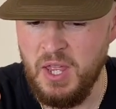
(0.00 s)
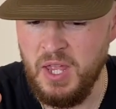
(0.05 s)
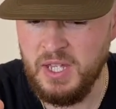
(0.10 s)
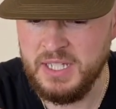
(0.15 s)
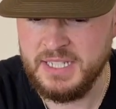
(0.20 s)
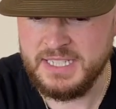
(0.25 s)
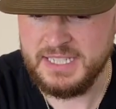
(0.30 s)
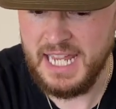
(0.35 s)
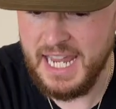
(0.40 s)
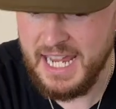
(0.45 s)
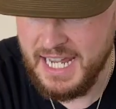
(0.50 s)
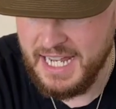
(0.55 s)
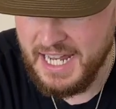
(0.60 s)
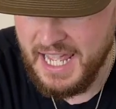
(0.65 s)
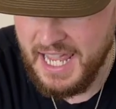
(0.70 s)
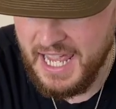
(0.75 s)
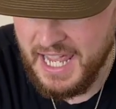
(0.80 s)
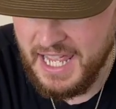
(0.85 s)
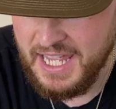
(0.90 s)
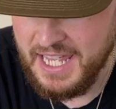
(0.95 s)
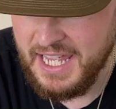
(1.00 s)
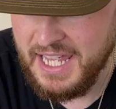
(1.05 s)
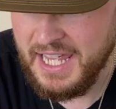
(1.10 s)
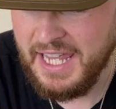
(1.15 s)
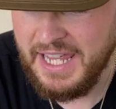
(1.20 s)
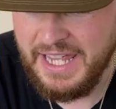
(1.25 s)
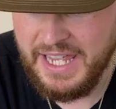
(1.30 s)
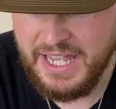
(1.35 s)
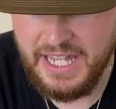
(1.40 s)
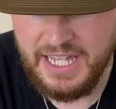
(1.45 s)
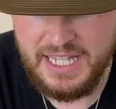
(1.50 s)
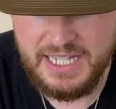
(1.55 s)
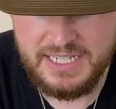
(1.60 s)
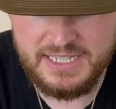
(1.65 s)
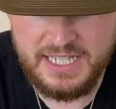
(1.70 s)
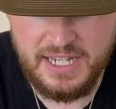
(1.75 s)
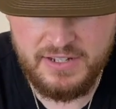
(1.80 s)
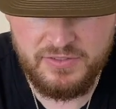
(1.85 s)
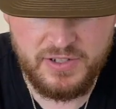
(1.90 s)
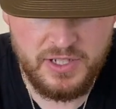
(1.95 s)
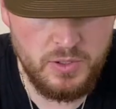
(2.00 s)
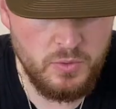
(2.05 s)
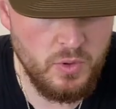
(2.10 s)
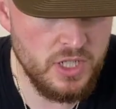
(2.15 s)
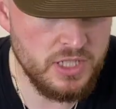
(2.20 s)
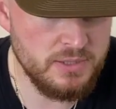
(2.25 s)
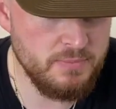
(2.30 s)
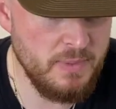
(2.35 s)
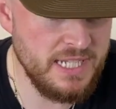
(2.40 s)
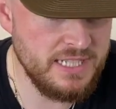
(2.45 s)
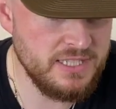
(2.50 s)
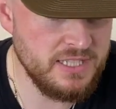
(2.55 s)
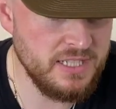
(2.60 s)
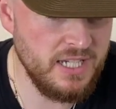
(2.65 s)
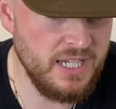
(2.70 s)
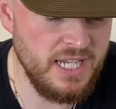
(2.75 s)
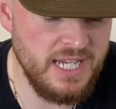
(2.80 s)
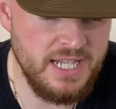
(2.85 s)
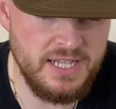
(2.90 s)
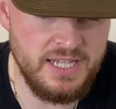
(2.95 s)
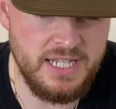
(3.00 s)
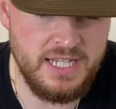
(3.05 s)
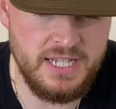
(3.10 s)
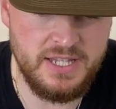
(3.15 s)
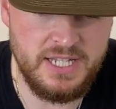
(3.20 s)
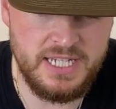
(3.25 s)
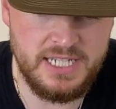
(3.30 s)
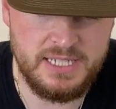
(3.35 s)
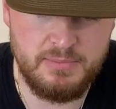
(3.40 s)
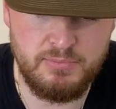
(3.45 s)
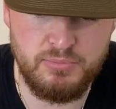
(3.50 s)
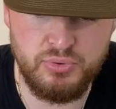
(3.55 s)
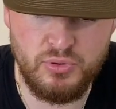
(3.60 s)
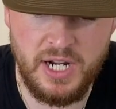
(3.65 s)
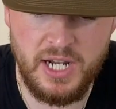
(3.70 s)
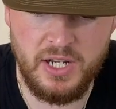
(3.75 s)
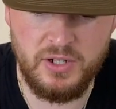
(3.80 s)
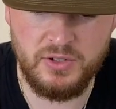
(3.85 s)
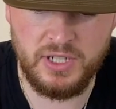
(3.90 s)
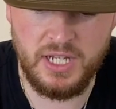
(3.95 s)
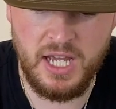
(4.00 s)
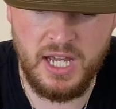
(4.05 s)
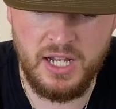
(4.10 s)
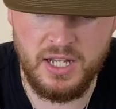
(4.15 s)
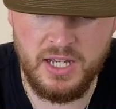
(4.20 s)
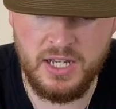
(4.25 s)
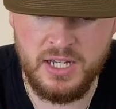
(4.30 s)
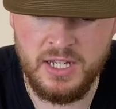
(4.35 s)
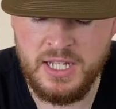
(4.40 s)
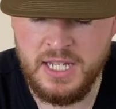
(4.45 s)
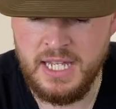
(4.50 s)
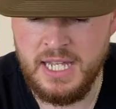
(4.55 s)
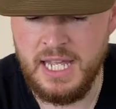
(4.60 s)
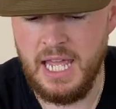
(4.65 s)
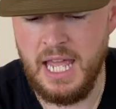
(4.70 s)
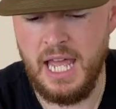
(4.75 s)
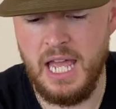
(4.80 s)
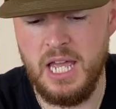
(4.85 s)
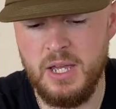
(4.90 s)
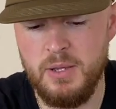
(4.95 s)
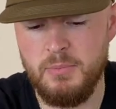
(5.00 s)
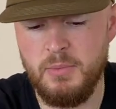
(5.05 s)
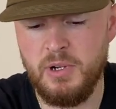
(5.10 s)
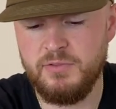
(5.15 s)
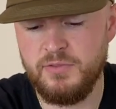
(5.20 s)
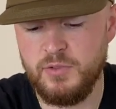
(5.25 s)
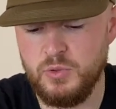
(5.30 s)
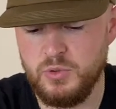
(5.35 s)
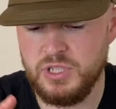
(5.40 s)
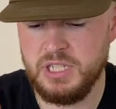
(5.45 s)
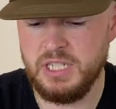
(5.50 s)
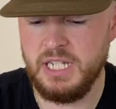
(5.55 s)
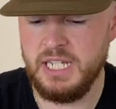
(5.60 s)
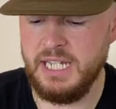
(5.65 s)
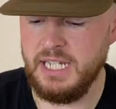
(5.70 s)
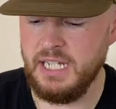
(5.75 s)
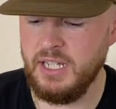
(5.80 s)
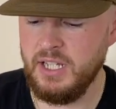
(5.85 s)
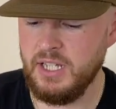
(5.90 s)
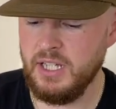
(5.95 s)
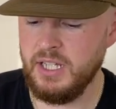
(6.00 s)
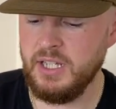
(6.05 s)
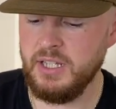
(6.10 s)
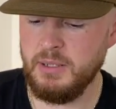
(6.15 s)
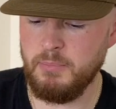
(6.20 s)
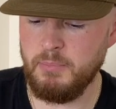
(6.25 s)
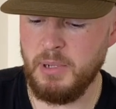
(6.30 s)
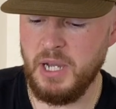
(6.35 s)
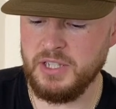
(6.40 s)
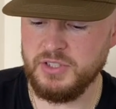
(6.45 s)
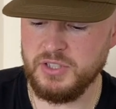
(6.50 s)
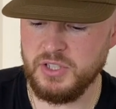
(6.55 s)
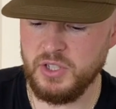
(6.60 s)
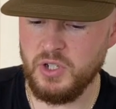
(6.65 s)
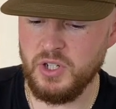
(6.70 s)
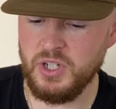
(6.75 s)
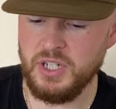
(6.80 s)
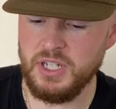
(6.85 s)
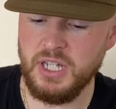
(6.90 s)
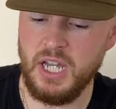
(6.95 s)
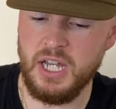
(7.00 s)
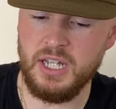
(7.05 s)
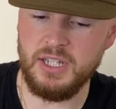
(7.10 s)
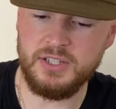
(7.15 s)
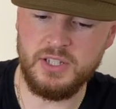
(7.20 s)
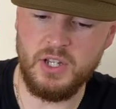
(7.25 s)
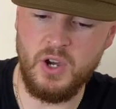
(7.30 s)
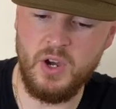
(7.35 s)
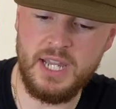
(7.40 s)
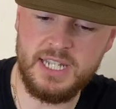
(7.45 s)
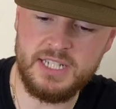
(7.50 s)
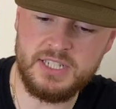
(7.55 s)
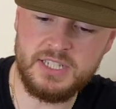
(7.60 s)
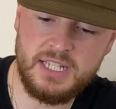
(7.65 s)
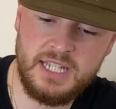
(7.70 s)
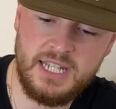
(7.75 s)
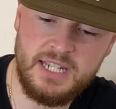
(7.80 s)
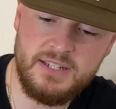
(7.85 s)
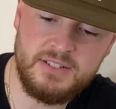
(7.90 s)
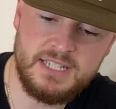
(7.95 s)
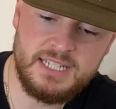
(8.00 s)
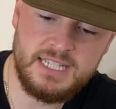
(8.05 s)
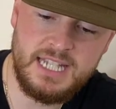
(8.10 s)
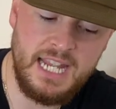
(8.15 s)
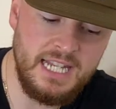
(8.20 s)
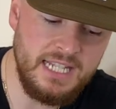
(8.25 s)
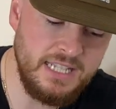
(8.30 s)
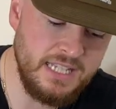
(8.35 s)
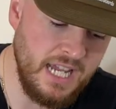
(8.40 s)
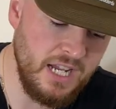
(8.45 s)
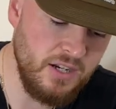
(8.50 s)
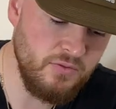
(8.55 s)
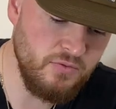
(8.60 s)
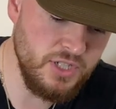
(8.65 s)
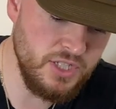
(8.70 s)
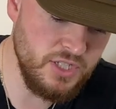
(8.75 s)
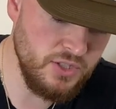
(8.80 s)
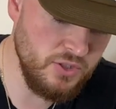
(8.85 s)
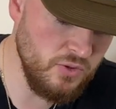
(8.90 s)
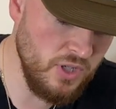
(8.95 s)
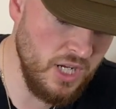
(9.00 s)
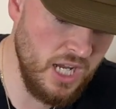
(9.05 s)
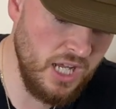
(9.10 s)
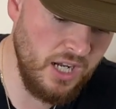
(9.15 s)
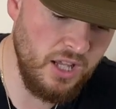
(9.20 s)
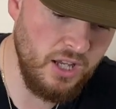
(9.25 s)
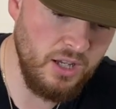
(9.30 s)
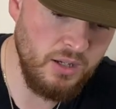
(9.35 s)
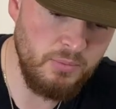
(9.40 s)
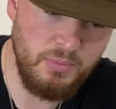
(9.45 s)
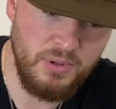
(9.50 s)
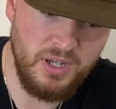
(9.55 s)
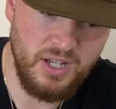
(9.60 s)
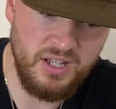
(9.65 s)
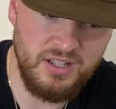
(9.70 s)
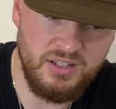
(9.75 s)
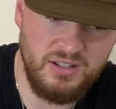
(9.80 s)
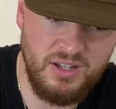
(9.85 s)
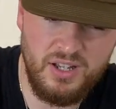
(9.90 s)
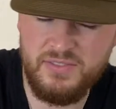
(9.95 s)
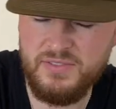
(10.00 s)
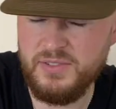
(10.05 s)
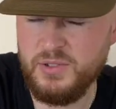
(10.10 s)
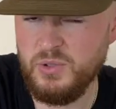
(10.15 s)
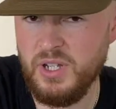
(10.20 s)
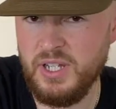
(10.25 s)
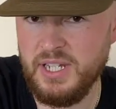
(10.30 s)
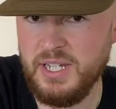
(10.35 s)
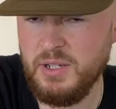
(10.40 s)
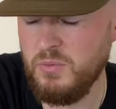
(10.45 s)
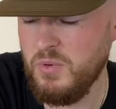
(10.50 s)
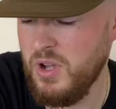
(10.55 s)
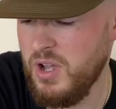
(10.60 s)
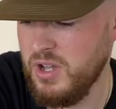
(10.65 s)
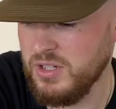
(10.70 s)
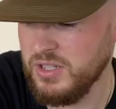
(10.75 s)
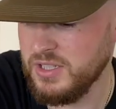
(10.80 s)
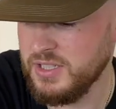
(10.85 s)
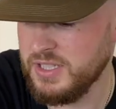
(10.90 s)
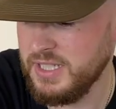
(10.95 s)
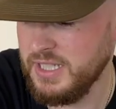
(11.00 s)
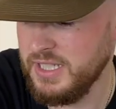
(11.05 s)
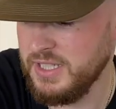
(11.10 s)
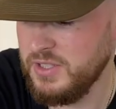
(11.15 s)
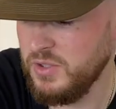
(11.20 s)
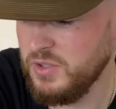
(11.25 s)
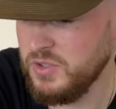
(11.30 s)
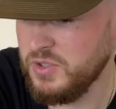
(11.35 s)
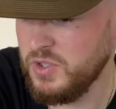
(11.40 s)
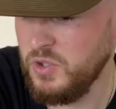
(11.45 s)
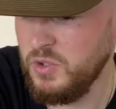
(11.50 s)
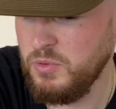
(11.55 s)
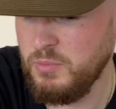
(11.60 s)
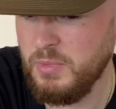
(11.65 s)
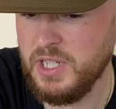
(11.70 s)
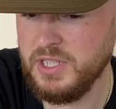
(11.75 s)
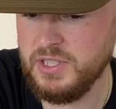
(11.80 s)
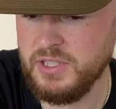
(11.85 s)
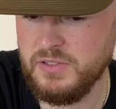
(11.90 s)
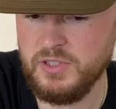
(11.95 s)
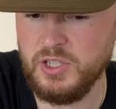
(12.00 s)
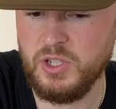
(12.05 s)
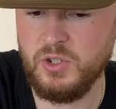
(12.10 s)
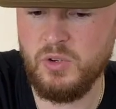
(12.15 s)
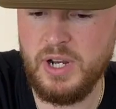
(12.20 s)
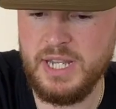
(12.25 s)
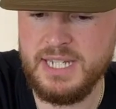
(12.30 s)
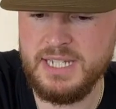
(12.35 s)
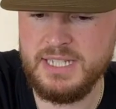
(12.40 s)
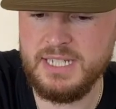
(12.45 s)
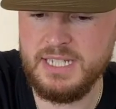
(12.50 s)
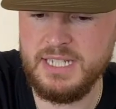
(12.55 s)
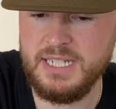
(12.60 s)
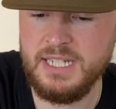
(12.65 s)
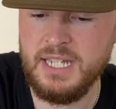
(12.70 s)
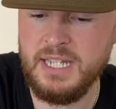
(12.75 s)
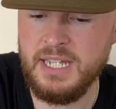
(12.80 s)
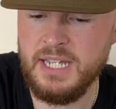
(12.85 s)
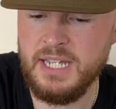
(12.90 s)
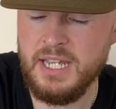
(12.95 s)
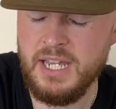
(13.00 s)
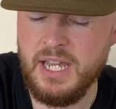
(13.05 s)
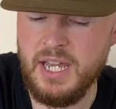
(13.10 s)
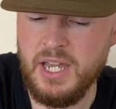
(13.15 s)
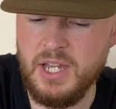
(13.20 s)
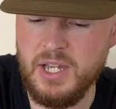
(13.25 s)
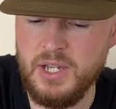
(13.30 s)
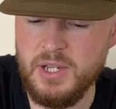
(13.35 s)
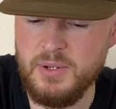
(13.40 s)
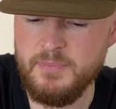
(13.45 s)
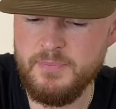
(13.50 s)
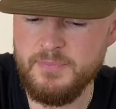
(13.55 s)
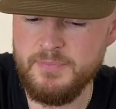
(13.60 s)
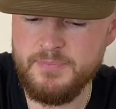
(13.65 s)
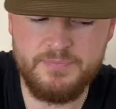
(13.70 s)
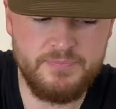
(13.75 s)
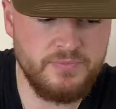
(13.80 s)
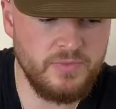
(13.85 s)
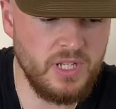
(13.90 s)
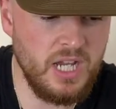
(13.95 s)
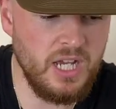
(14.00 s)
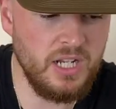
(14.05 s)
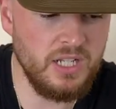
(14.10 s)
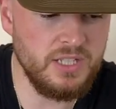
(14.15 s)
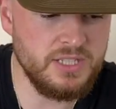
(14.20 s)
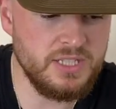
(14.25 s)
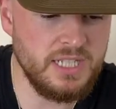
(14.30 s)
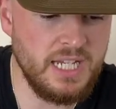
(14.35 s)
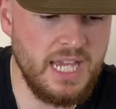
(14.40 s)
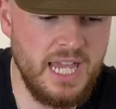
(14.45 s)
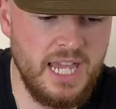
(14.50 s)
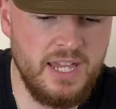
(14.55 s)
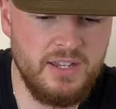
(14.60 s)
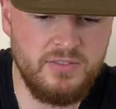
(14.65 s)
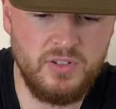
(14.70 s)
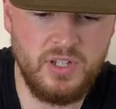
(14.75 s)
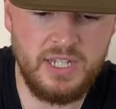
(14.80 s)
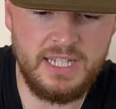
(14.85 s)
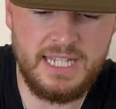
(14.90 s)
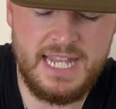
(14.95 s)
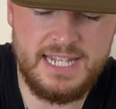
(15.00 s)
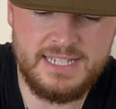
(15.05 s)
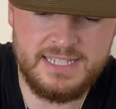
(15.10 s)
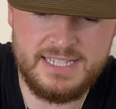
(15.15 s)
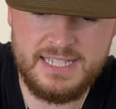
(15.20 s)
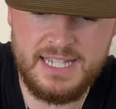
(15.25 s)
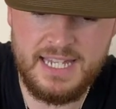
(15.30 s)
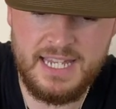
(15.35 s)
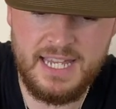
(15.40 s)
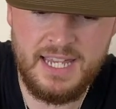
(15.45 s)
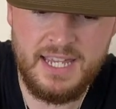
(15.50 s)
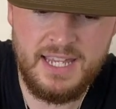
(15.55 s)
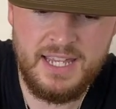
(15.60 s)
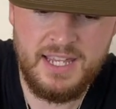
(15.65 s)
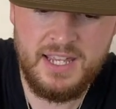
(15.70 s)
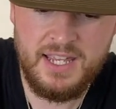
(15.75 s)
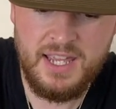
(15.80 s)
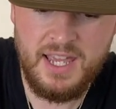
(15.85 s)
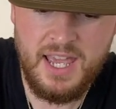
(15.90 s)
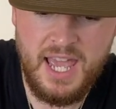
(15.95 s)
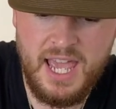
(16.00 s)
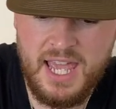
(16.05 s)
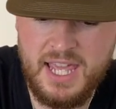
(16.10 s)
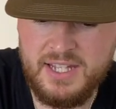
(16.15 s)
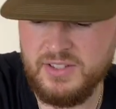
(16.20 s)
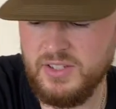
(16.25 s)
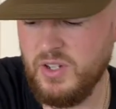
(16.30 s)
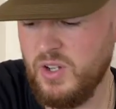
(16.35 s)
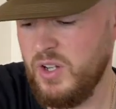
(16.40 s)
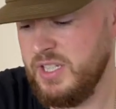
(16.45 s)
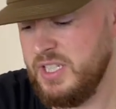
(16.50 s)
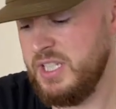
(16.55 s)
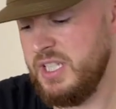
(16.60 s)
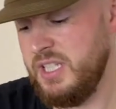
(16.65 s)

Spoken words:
saying that, it definitely works better in this brown colour. Unfortunately, the buttons are not going to die, so they have stayed that original colour, but I feel like it works. It's not too much of a crazy colour to have against it, and I'm